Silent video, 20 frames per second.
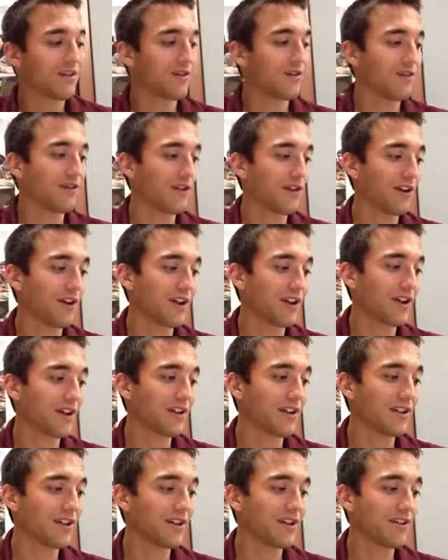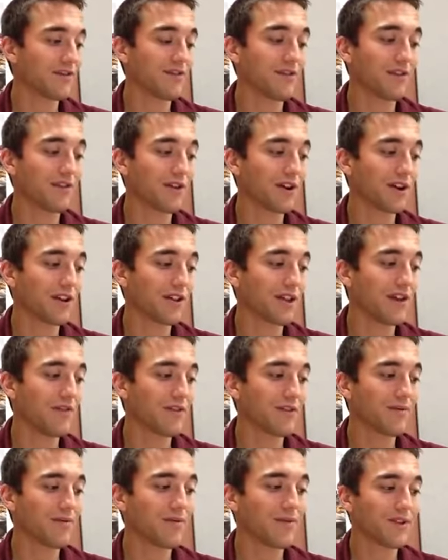For grade
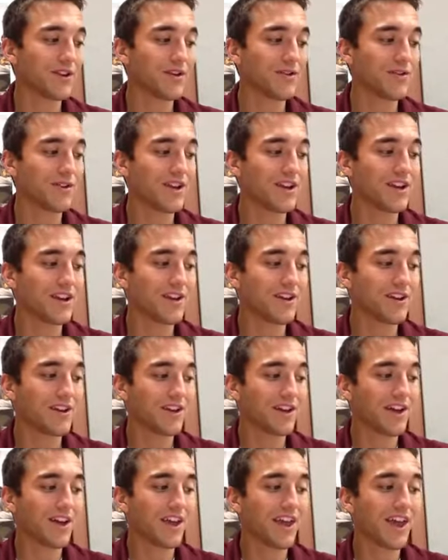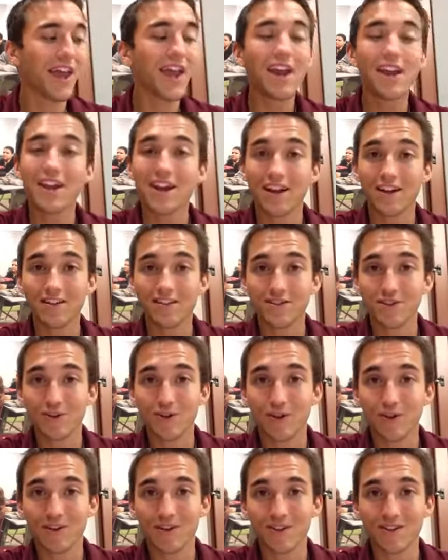11, you need an English
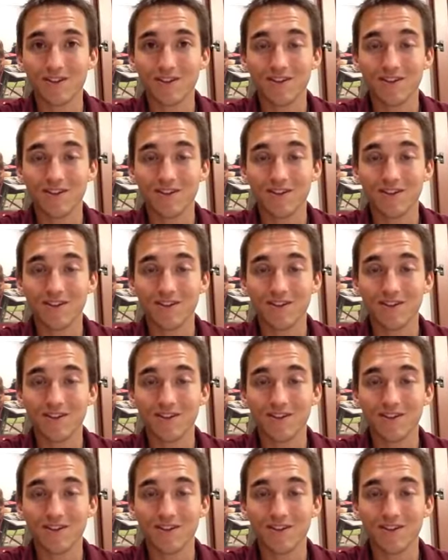course.